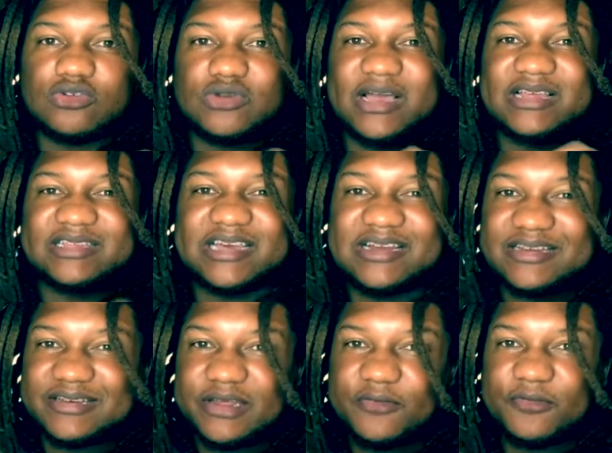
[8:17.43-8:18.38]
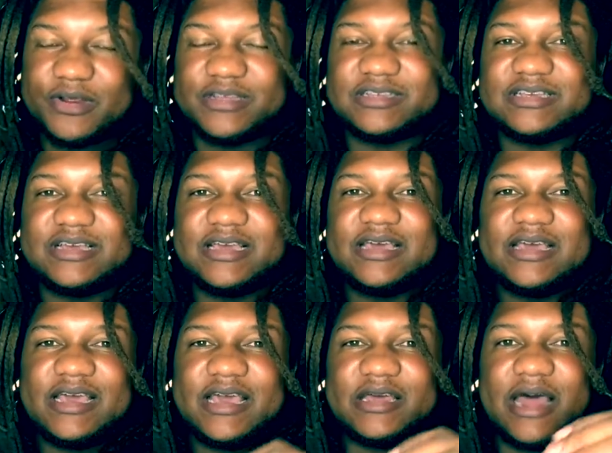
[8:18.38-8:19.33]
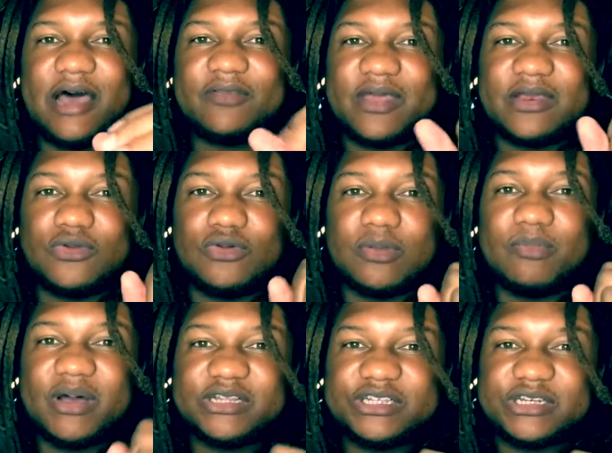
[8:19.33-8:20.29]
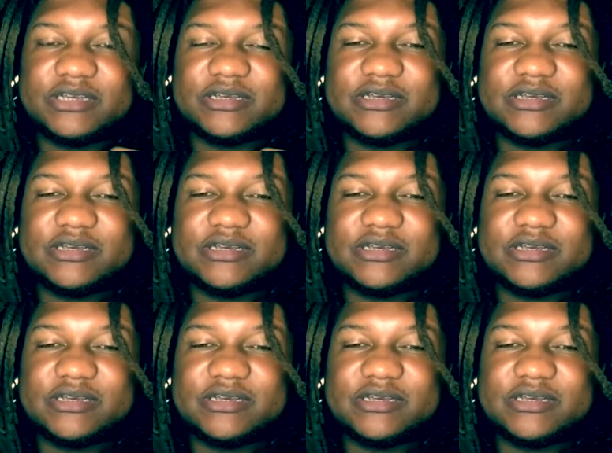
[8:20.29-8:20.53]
So I can tell a difference in how they do the bunching